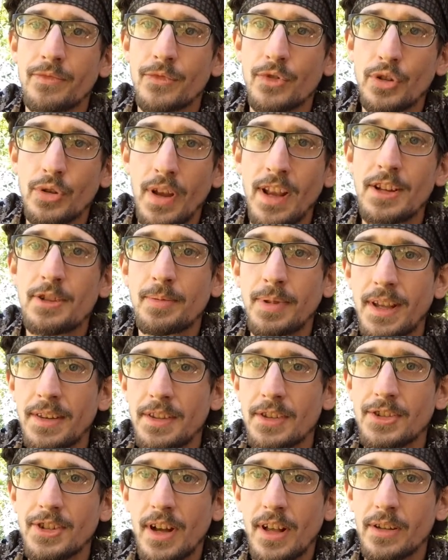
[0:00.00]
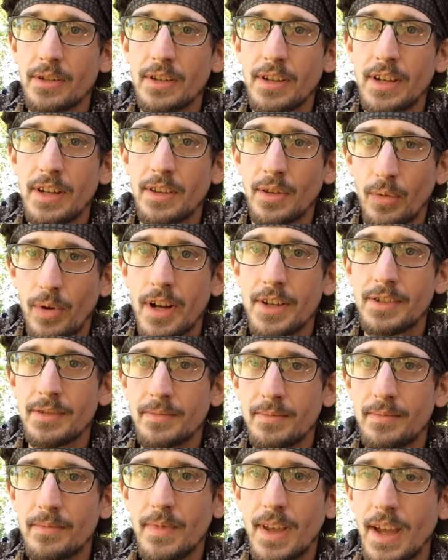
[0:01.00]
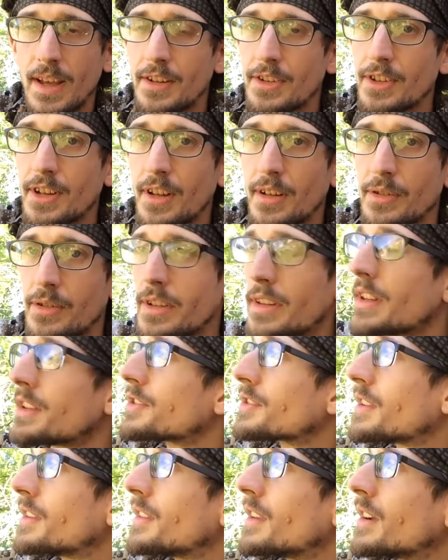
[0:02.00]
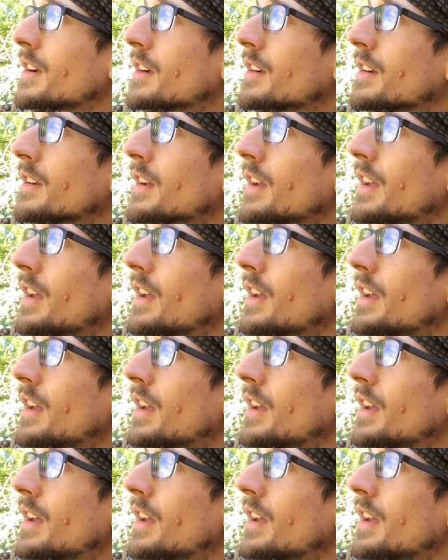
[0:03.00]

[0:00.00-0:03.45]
transplant the celery, the one head of celery that's in there,